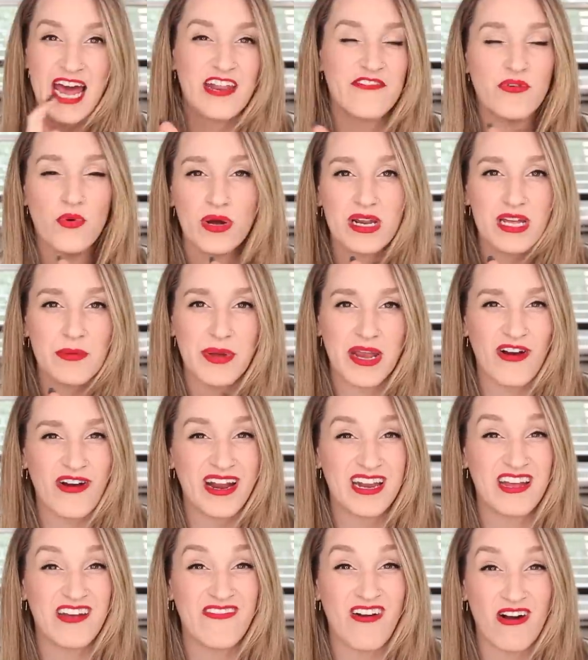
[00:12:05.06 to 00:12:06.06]
And if you want to compare
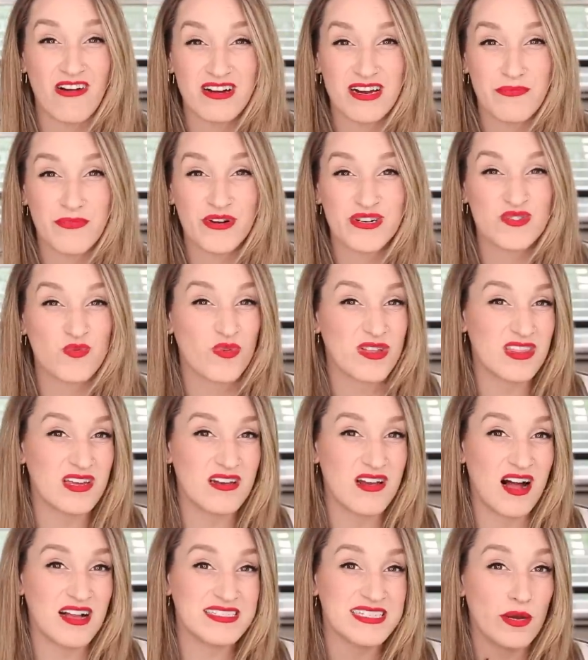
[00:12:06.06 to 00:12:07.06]
any of our numbers with the
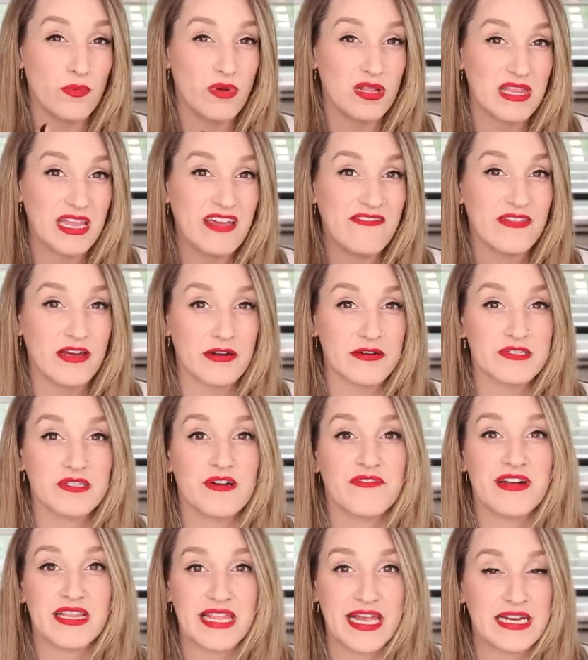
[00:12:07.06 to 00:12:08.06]
knots, I will leave their
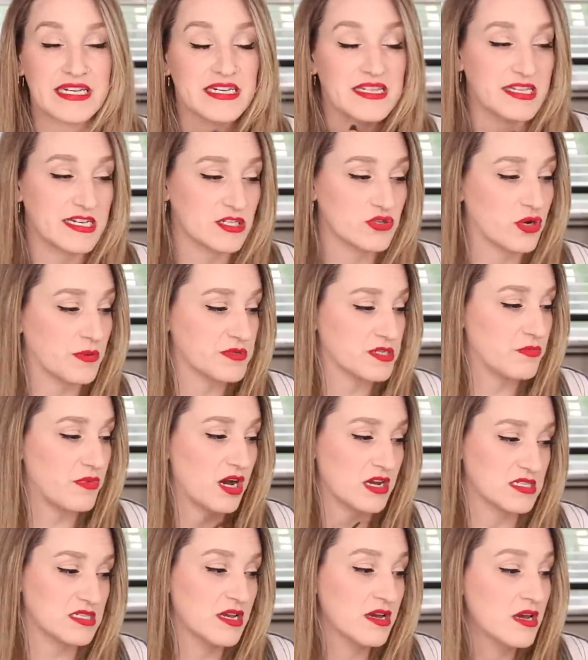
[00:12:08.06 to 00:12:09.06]
survey linked in the description
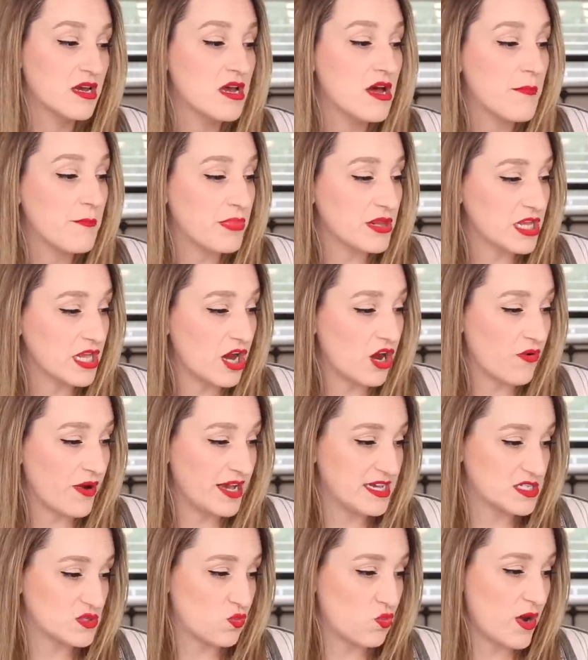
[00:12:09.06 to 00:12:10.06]
box below
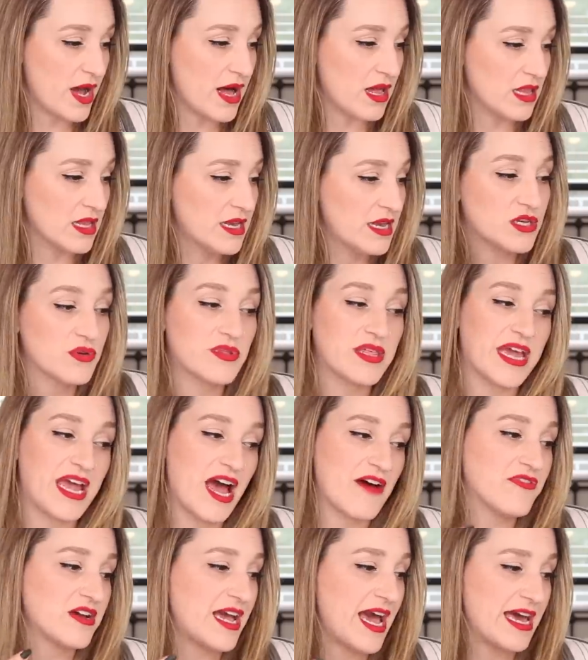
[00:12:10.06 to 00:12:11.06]
as well. So they
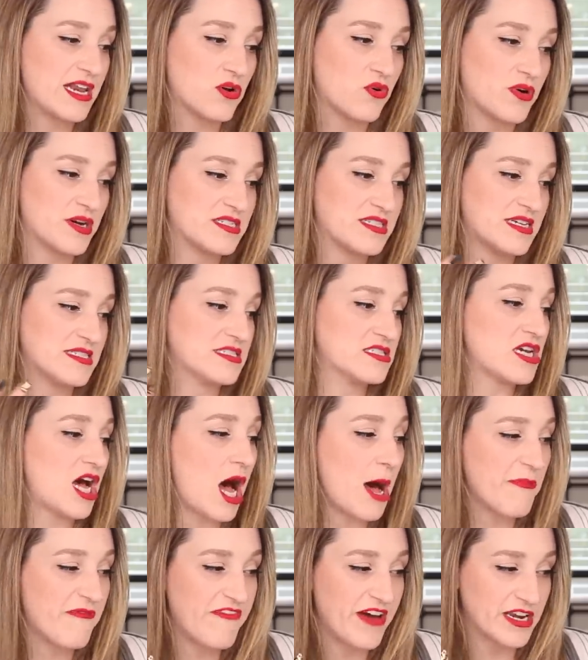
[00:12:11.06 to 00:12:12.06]
have a category that says
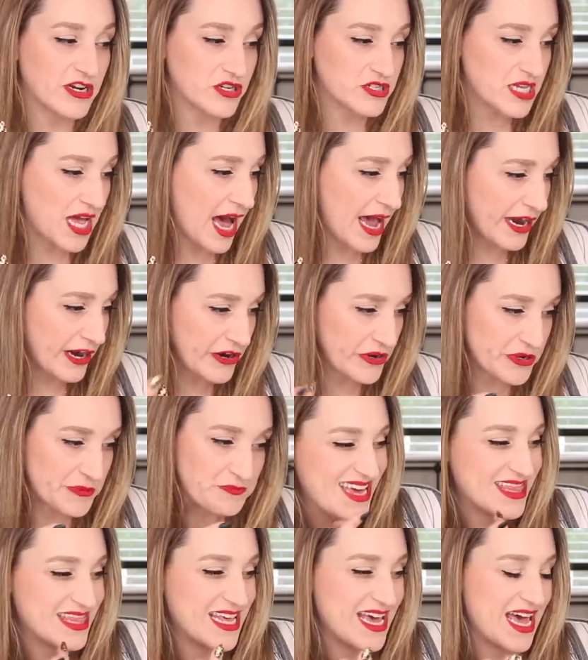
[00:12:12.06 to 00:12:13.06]
top vendors hired,
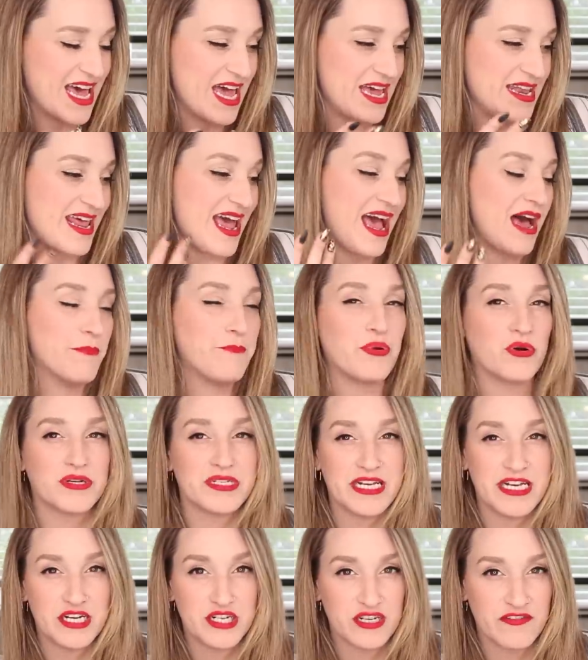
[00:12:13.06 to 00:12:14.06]
and then a
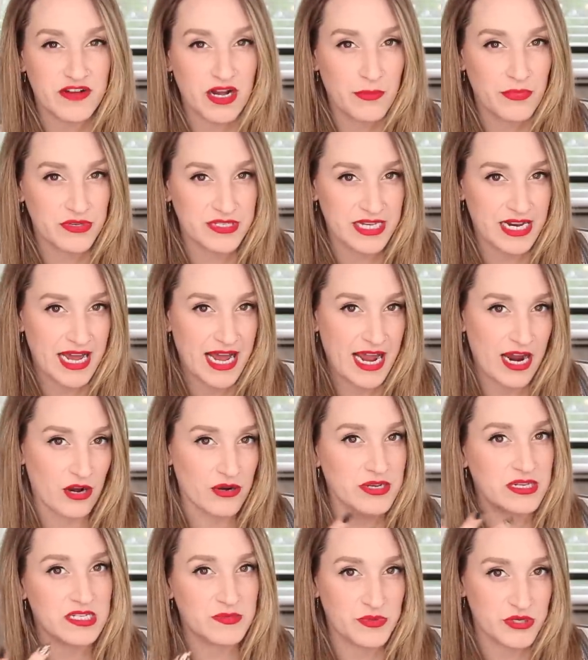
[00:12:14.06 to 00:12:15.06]
percentage of couples that
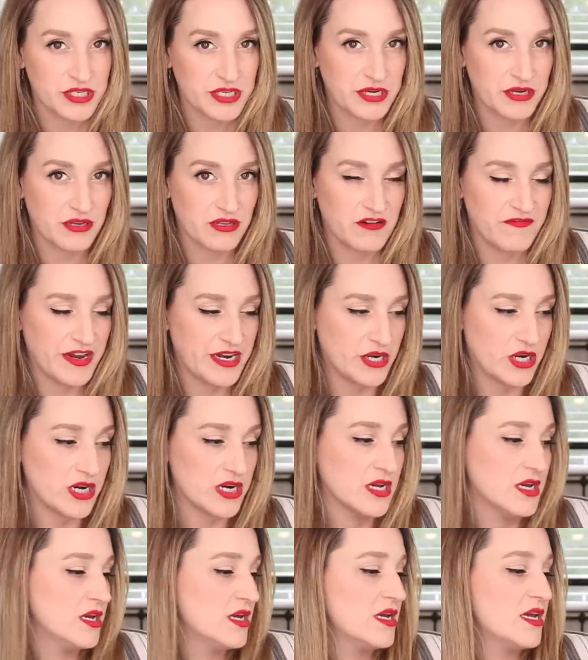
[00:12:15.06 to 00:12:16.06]
hired this particular vendor